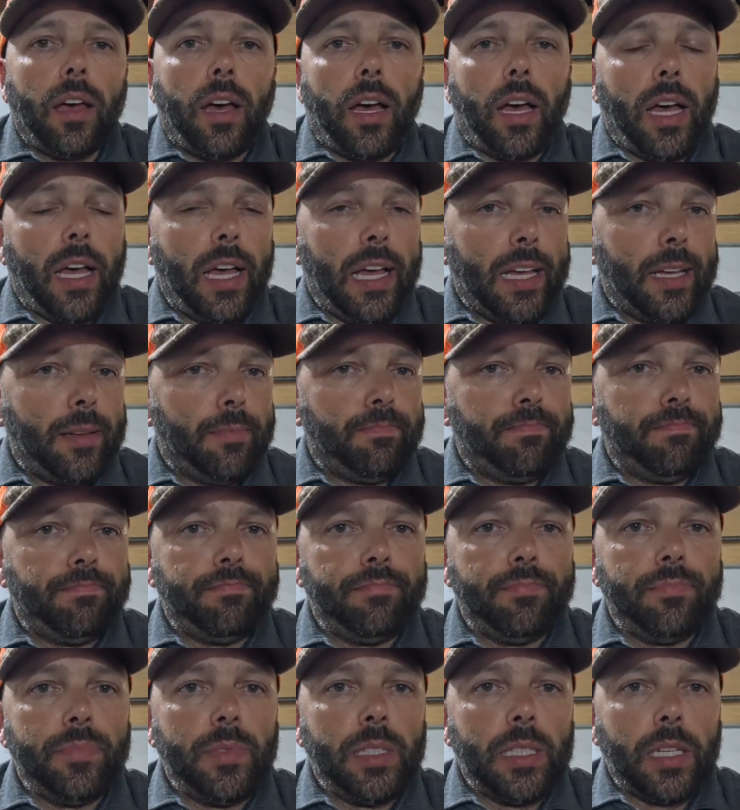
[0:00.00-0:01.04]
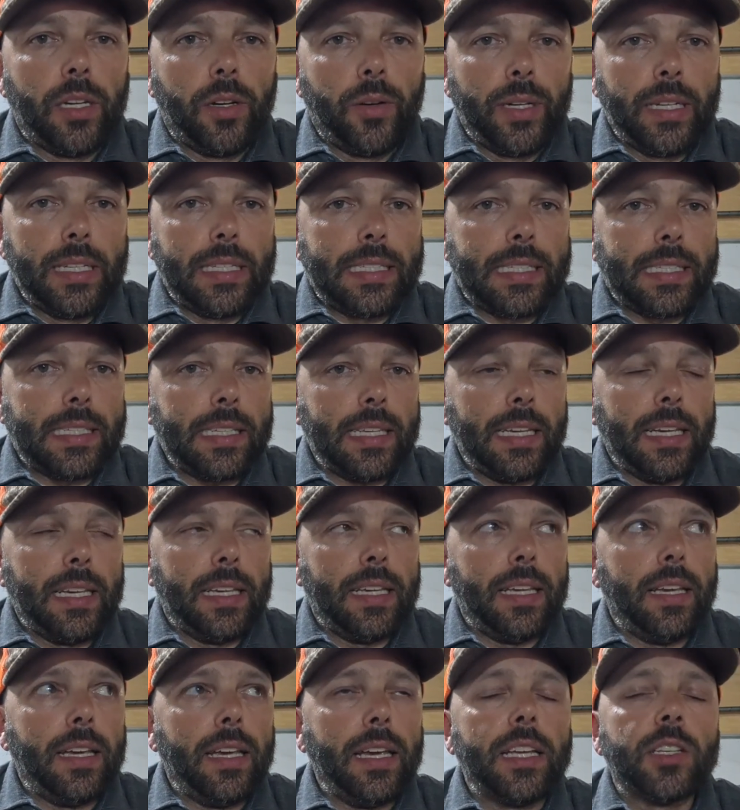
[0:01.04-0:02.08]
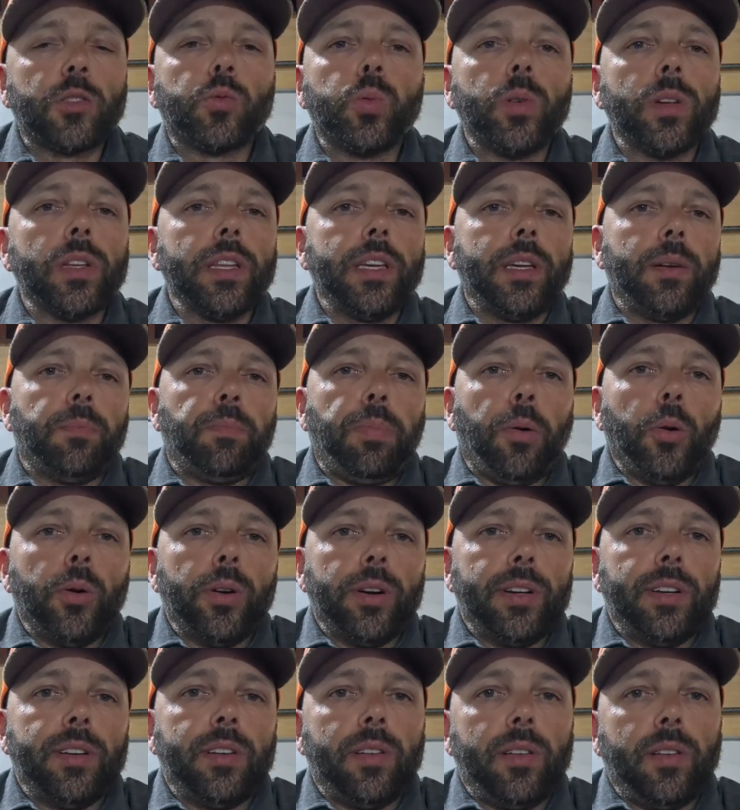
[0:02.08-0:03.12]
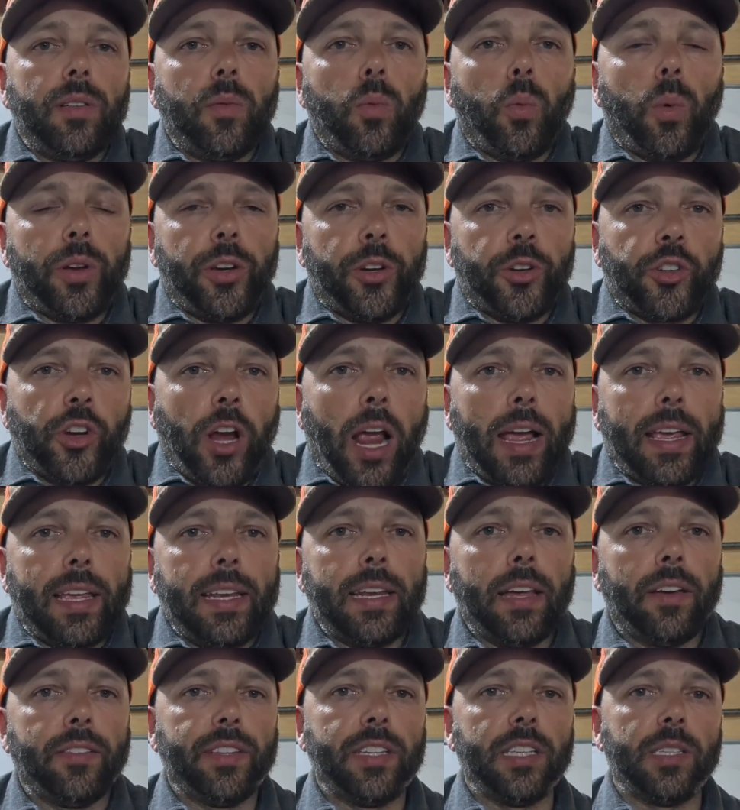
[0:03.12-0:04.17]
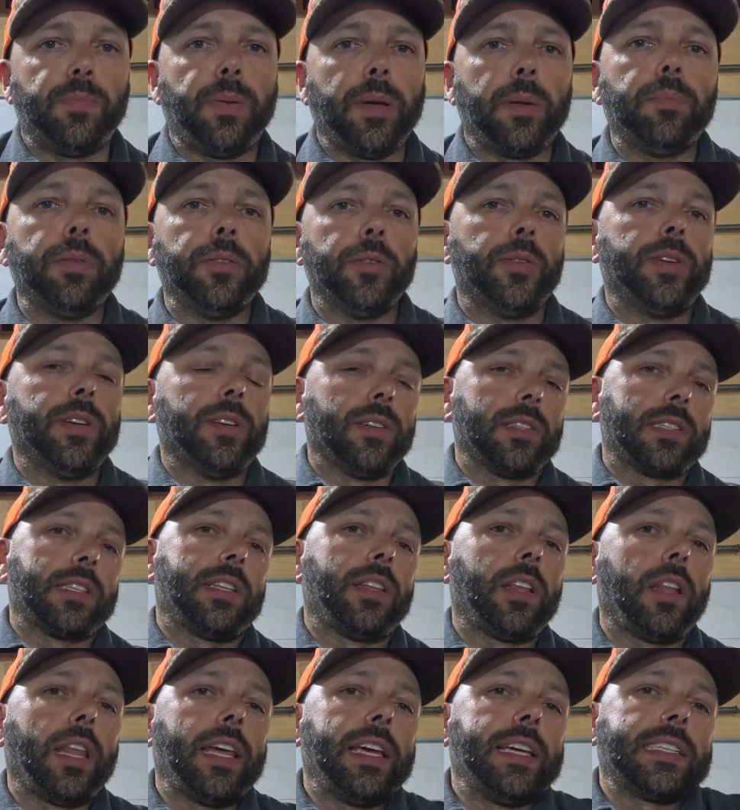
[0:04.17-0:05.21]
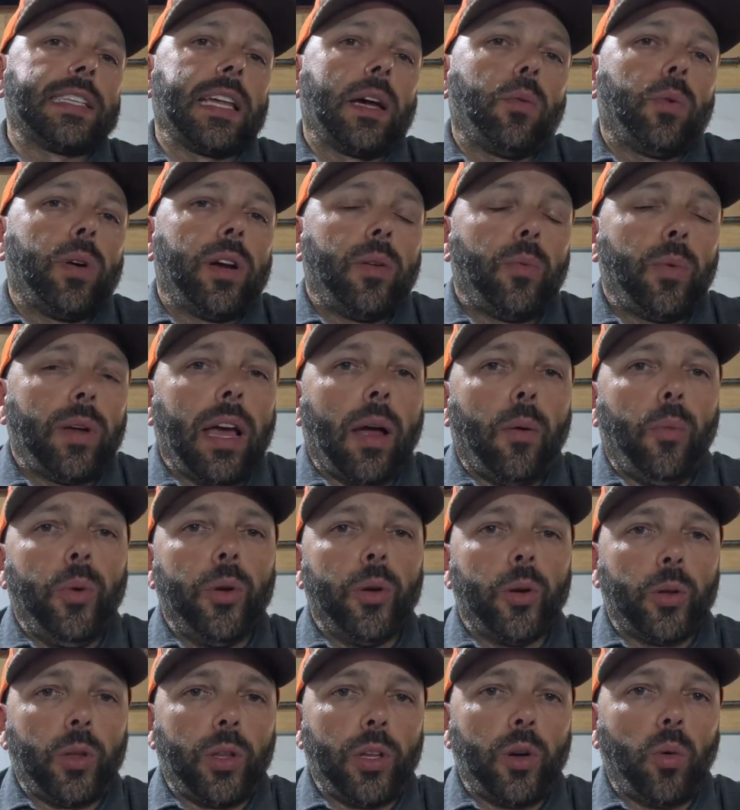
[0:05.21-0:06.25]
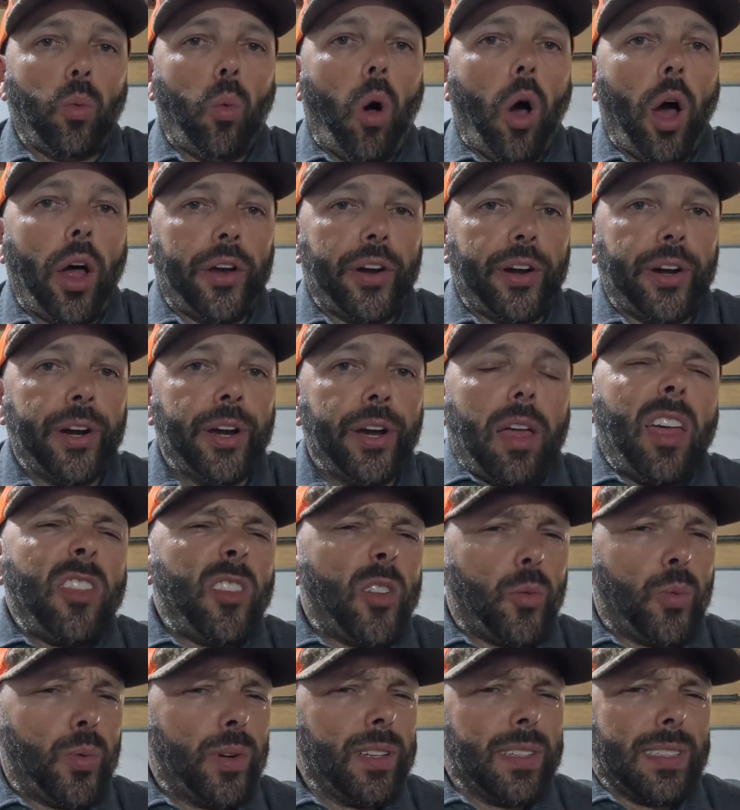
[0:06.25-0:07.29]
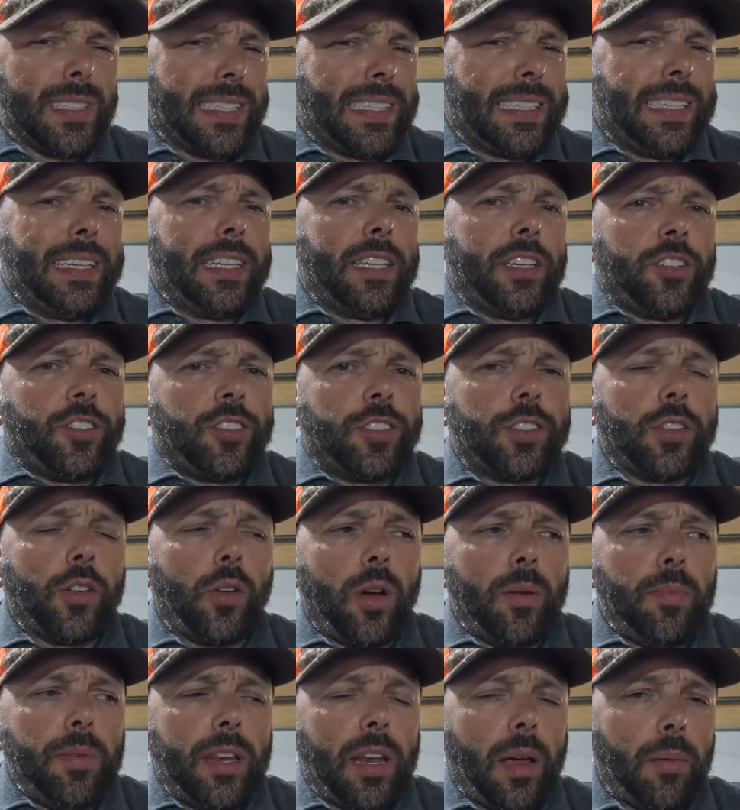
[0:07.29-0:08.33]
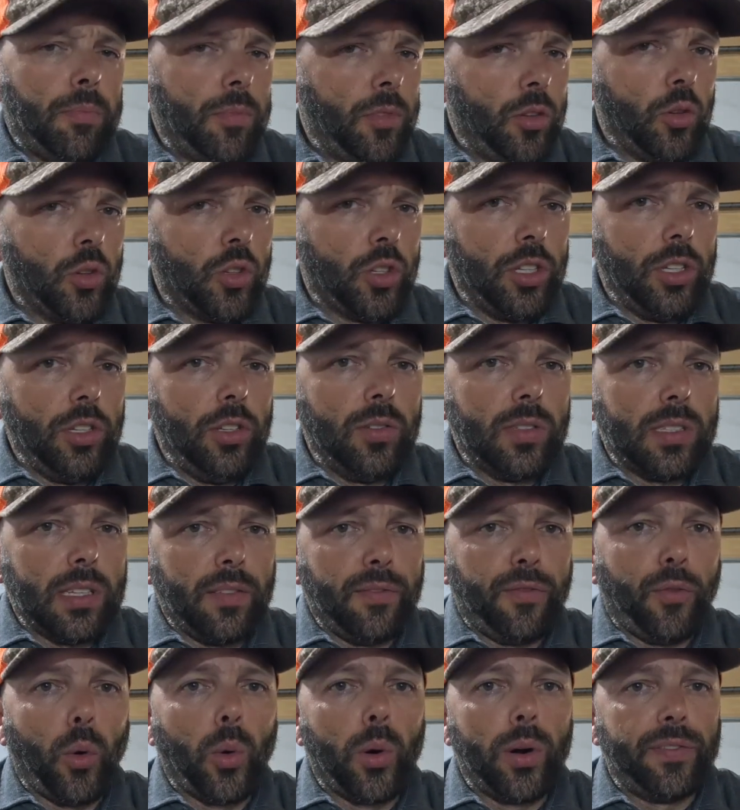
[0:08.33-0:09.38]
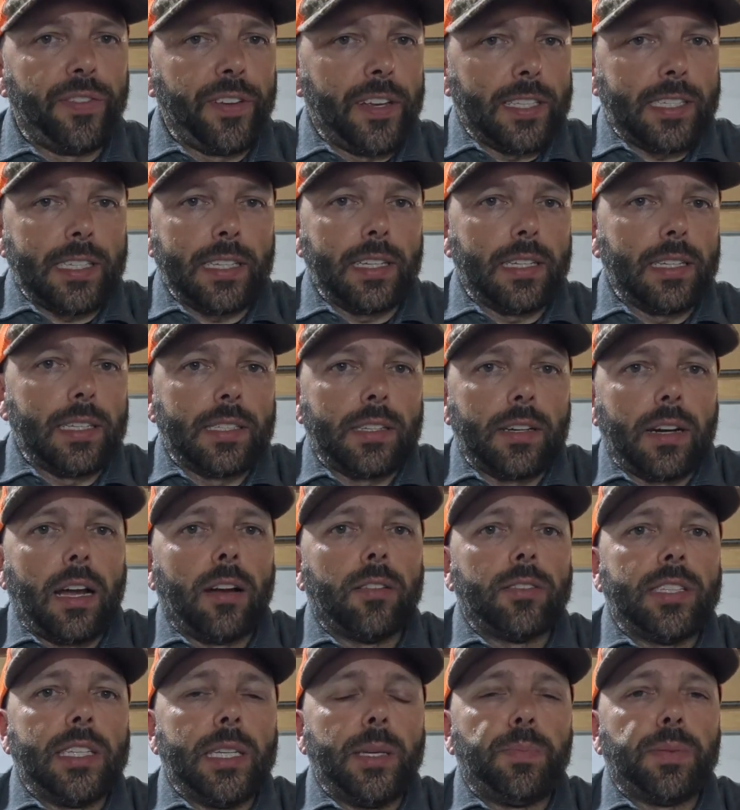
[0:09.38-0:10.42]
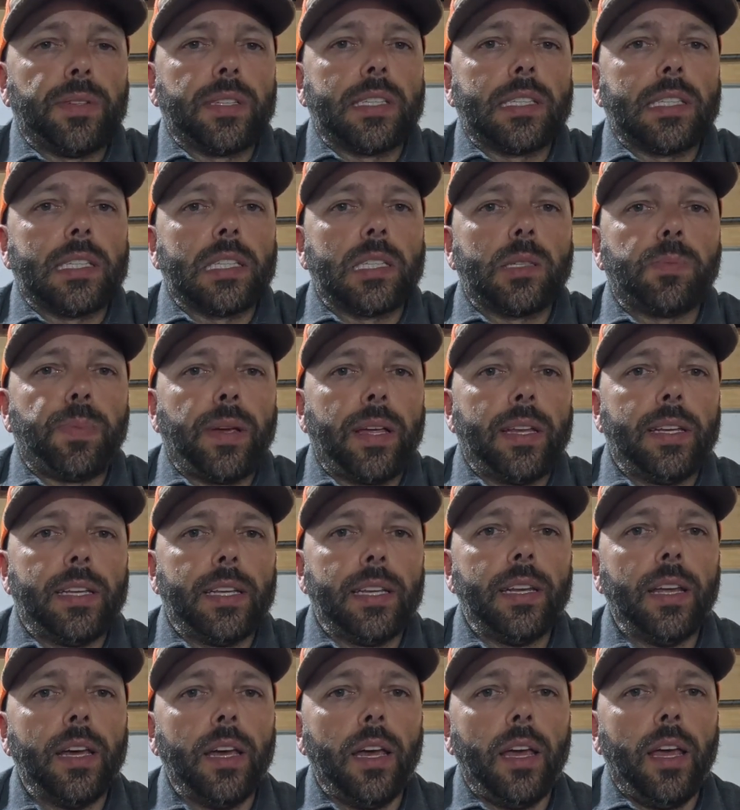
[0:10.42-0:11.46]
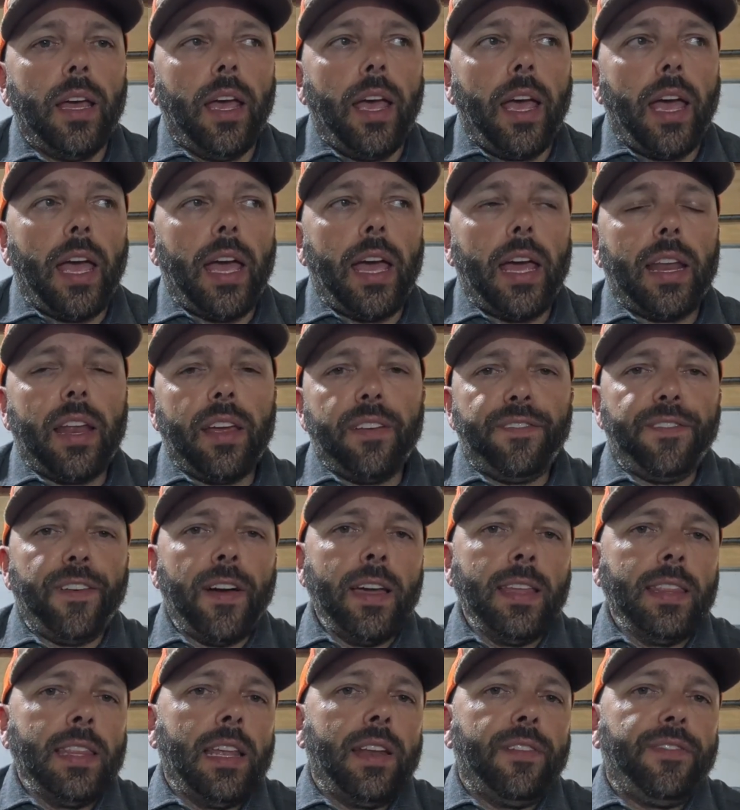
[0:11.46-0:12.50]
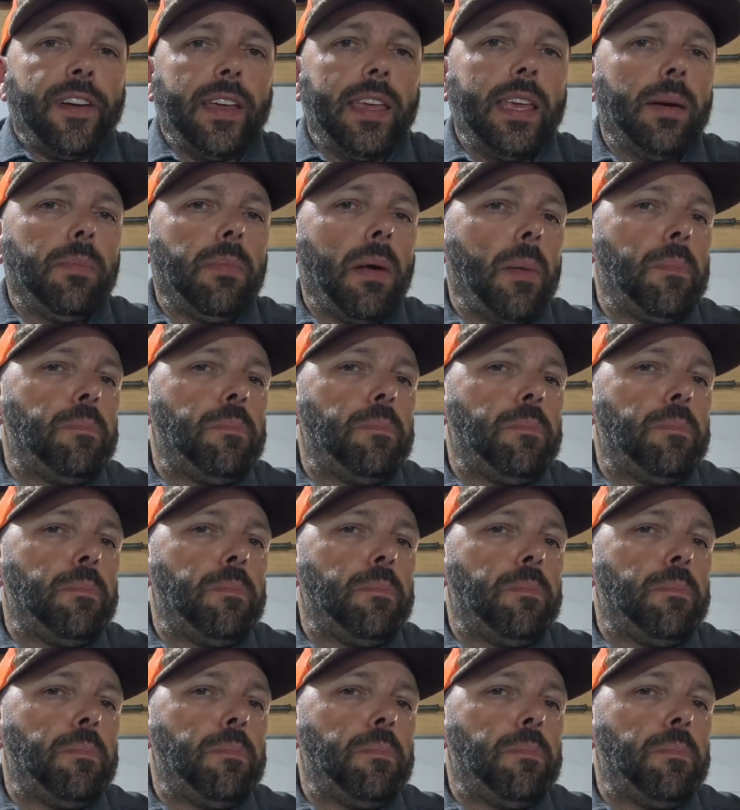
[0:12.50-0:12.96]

You know, it's really important when you're tracking down these big bluegills in the lakes that we're in. We got real clear water and they're real skittish. So, I mean, I'm usually using forward facing because they're out deep and suspended. And I find that if I get my